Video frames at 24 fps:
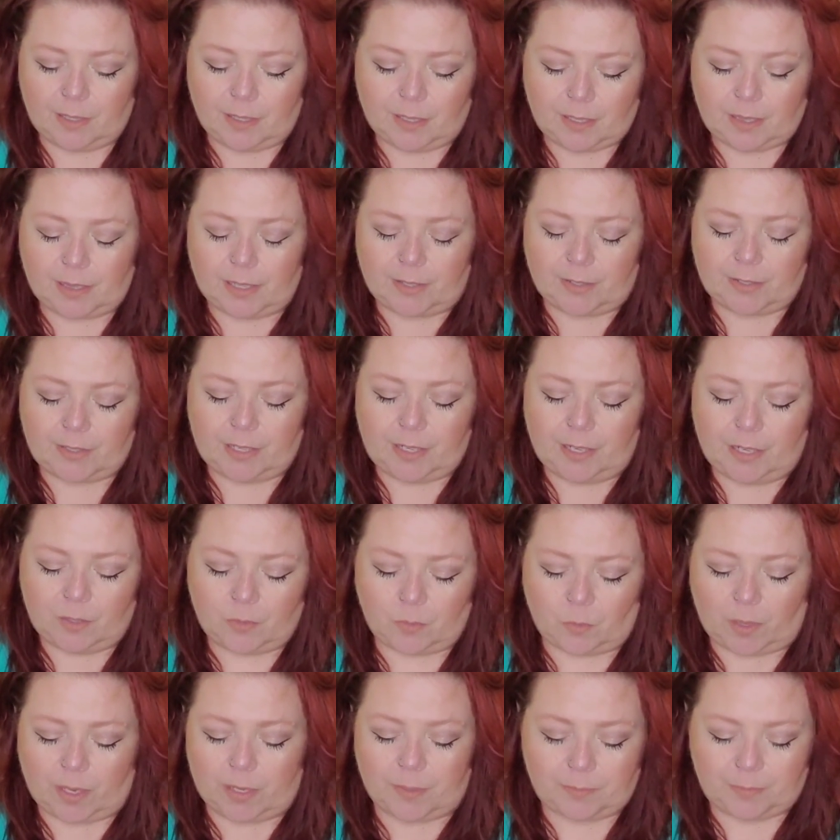Clarity on
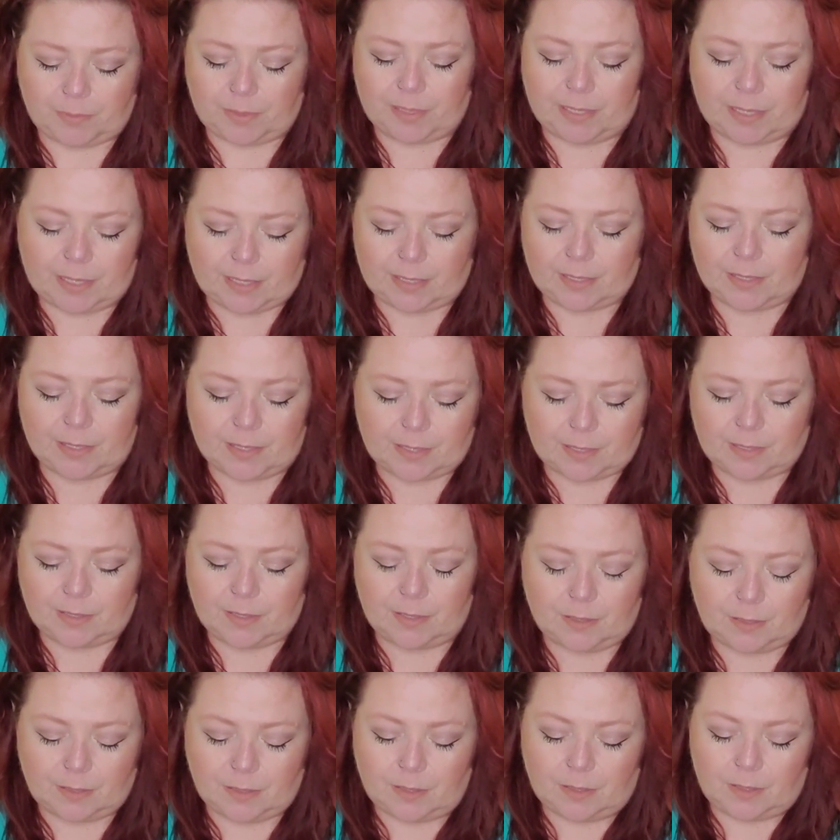what, please?
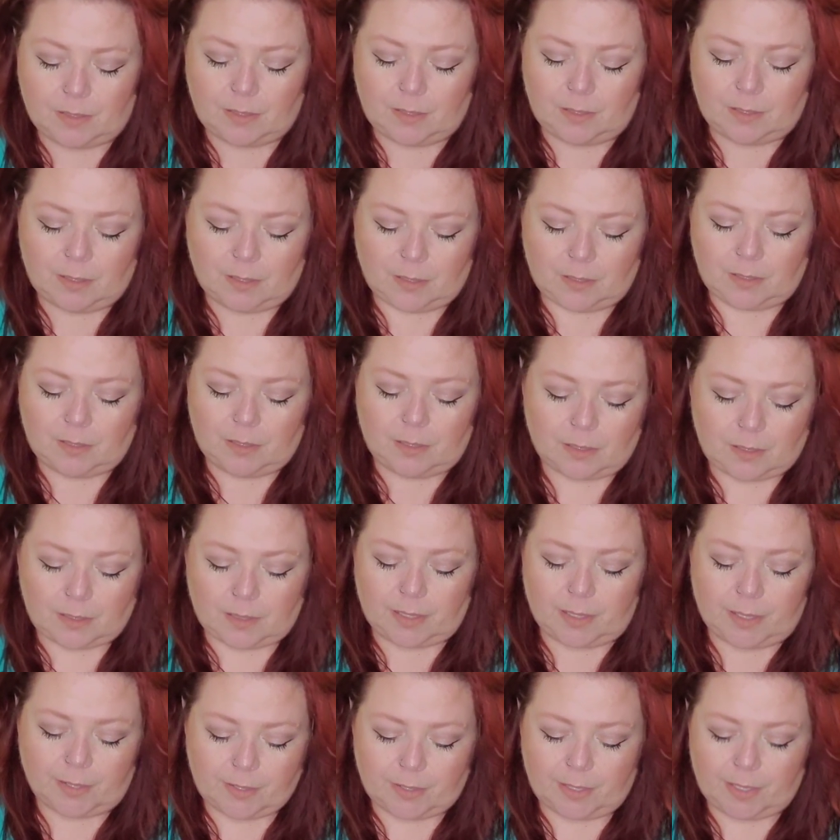
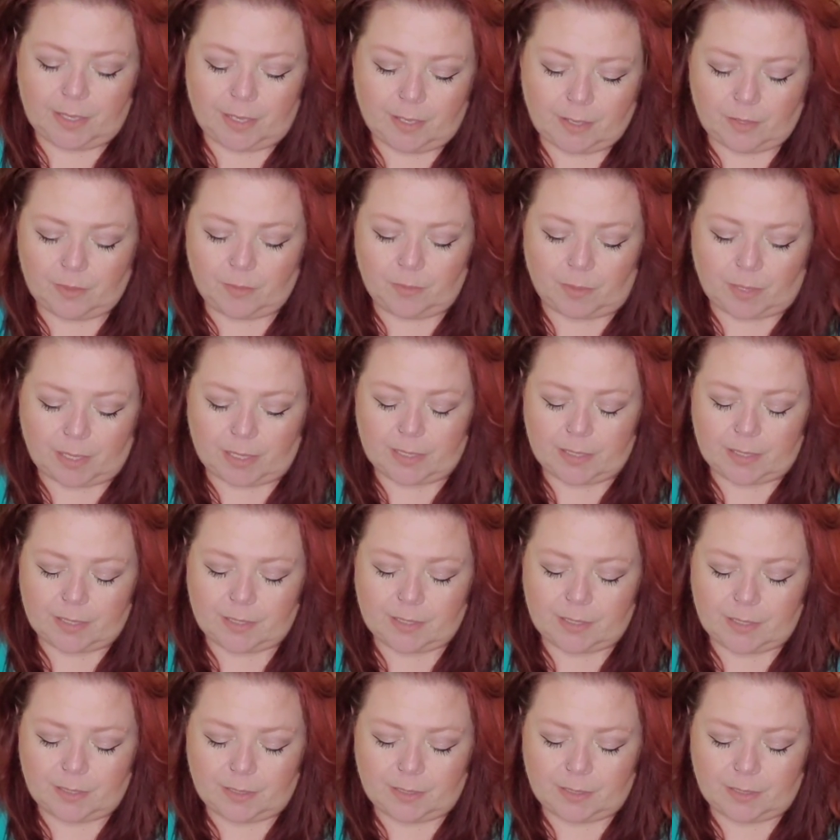Clarity on what?